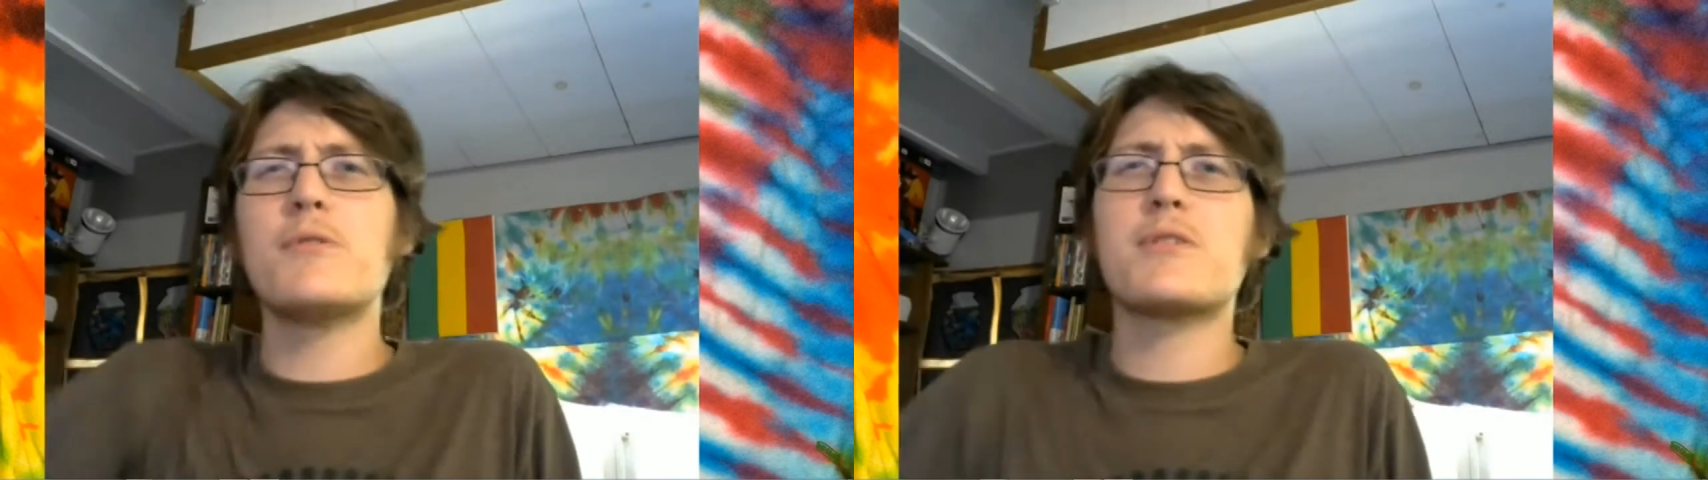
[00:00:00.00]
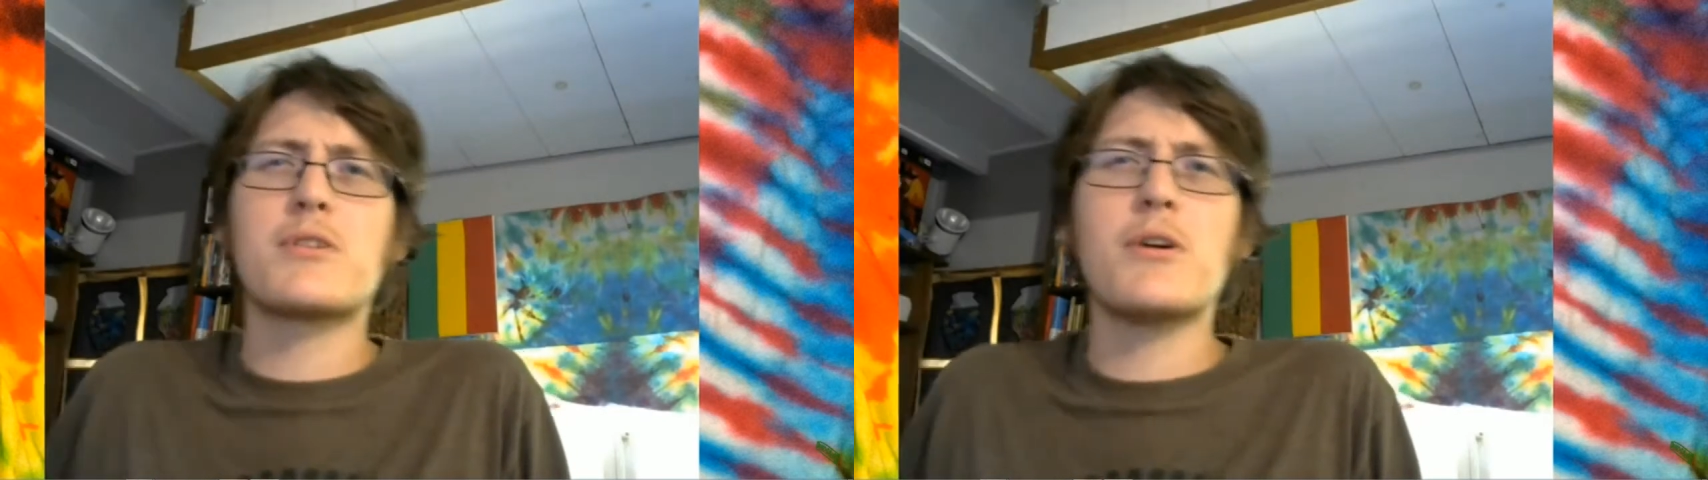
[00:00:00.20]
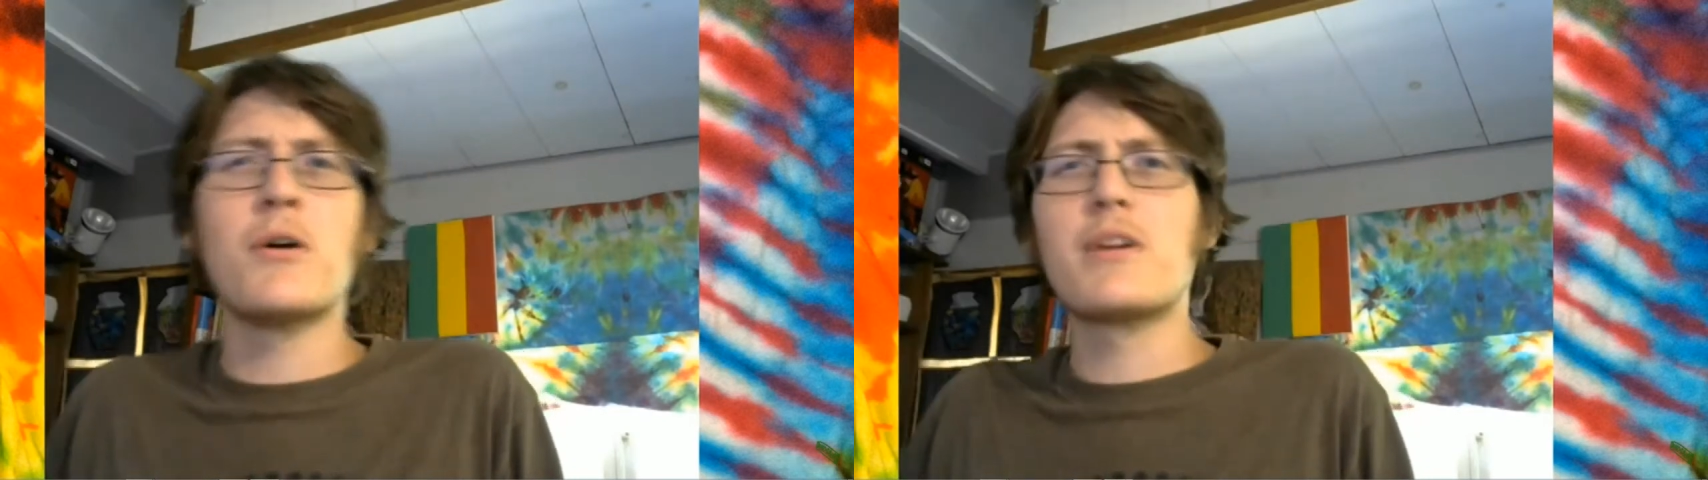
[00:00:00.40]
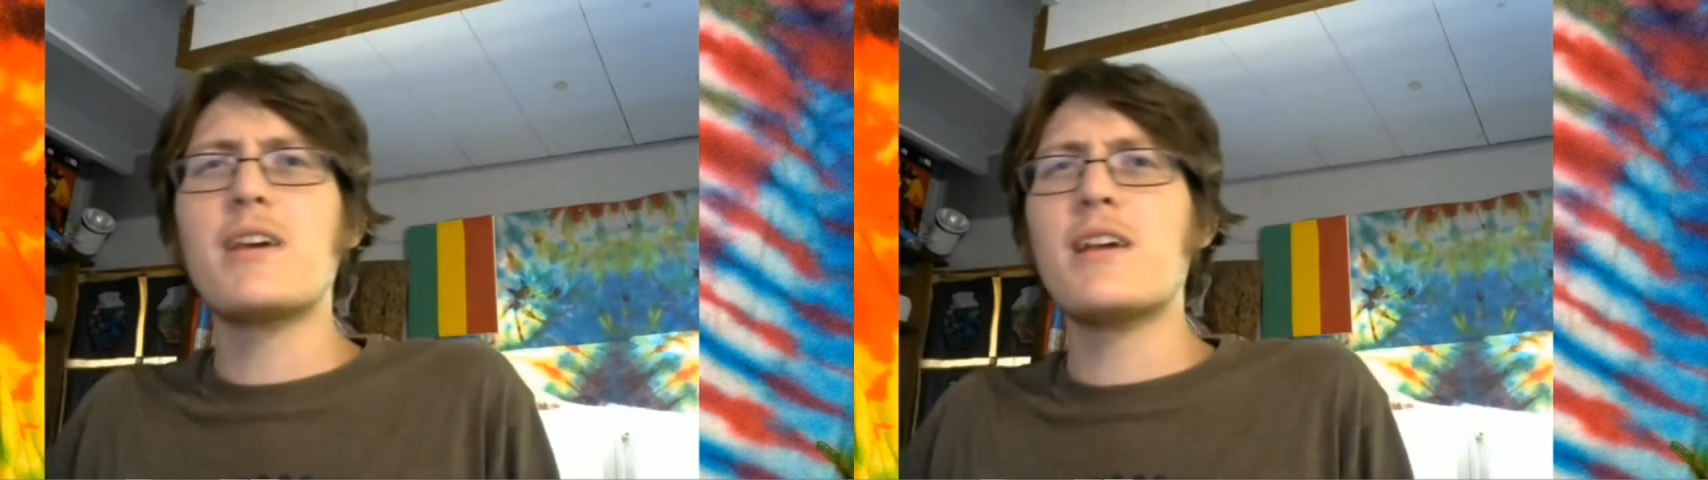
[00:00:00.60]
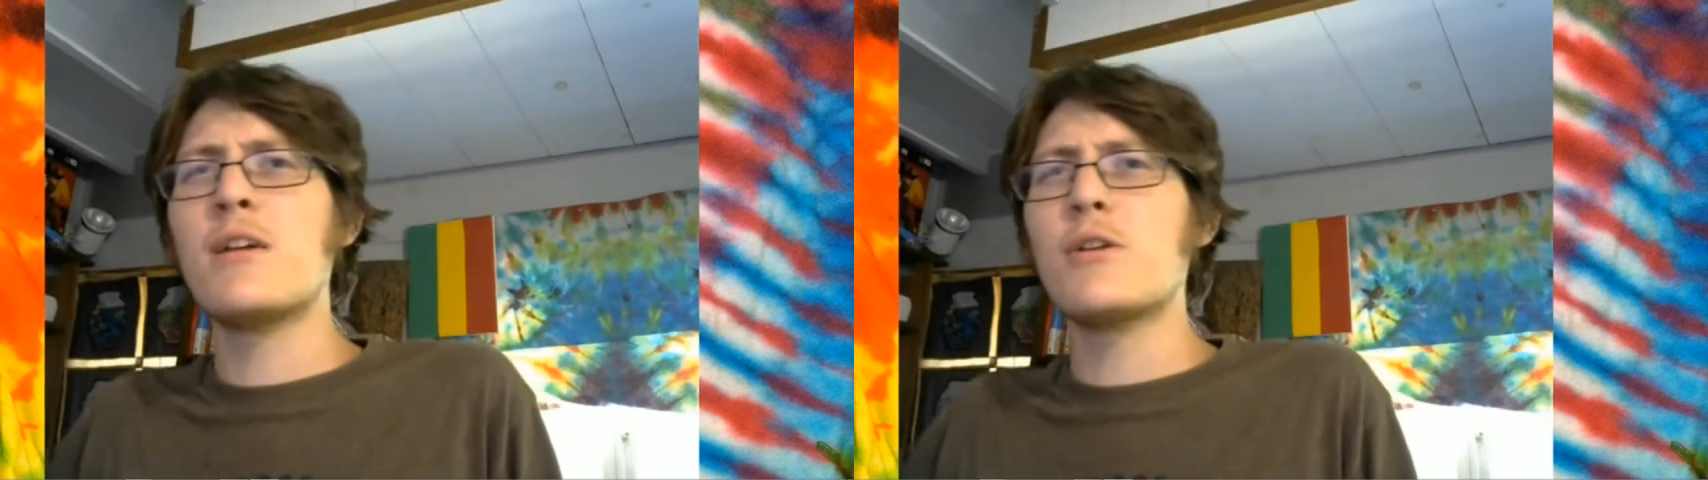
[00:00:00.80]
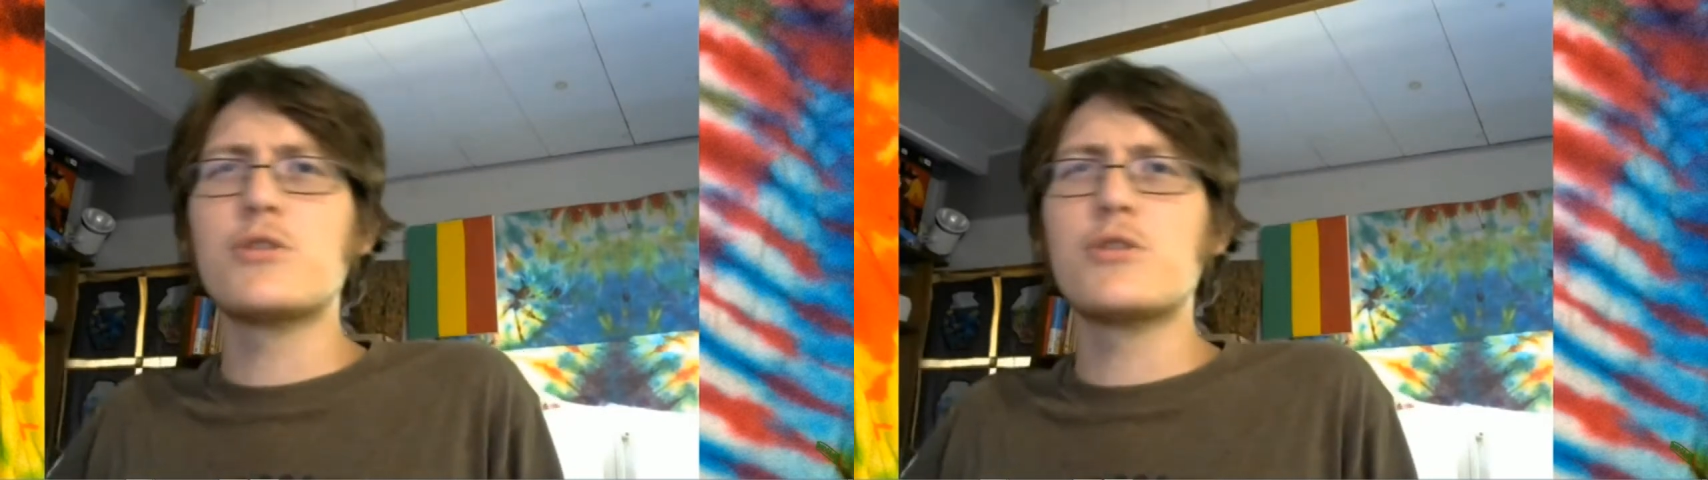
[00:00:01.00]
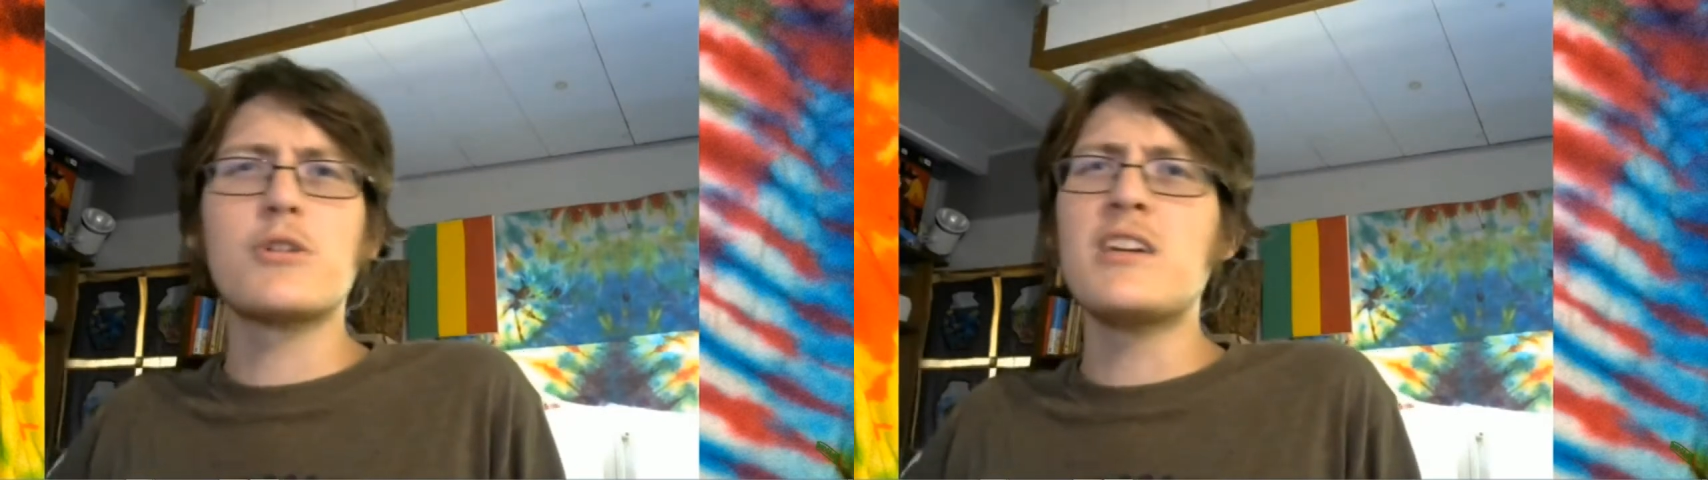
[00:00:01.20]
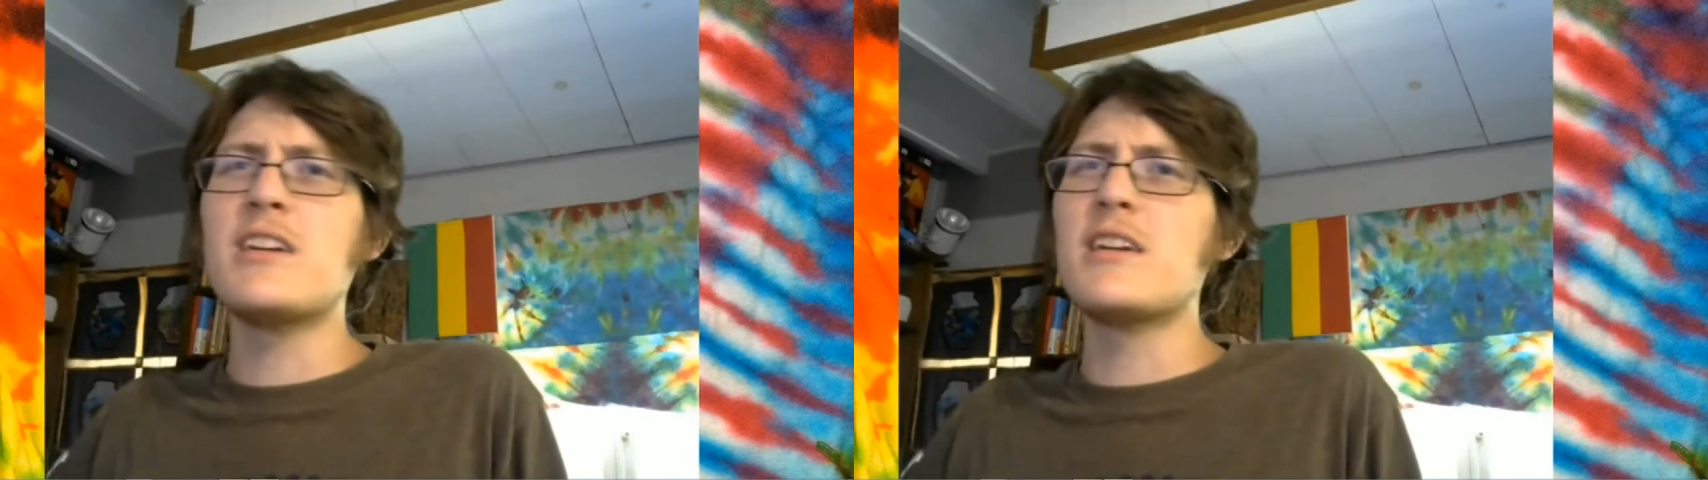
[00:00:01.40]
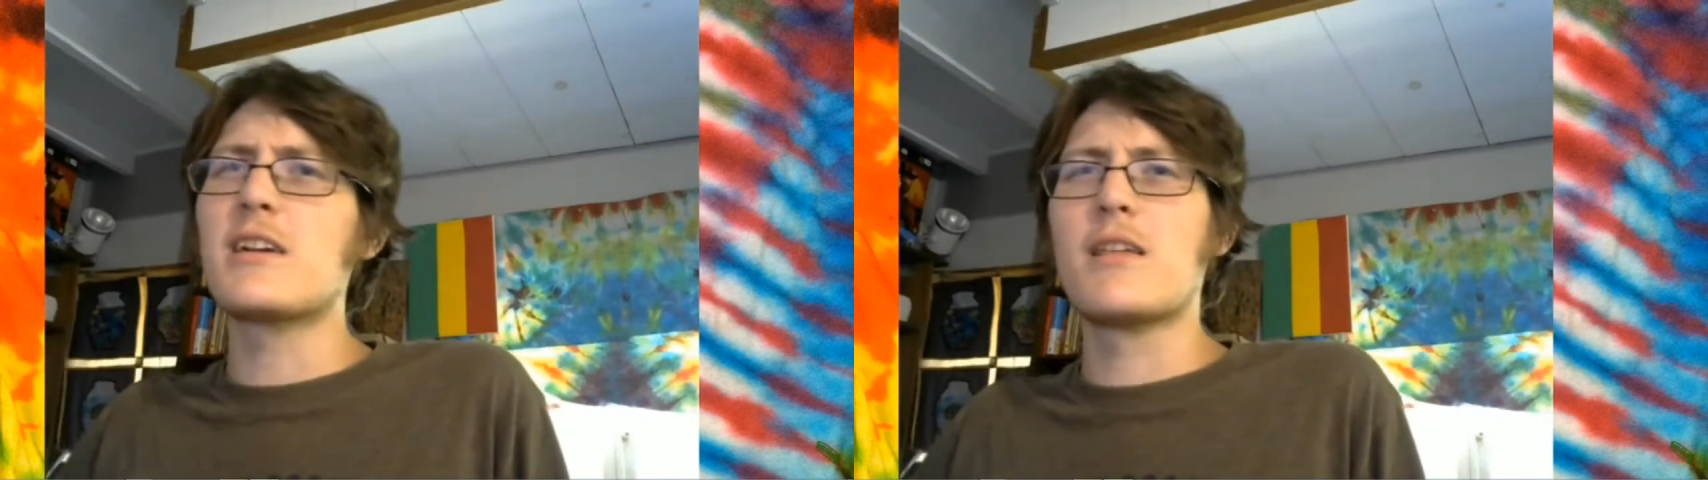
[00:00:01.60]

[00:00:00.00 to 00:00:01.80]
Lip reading: Let's go get another drink.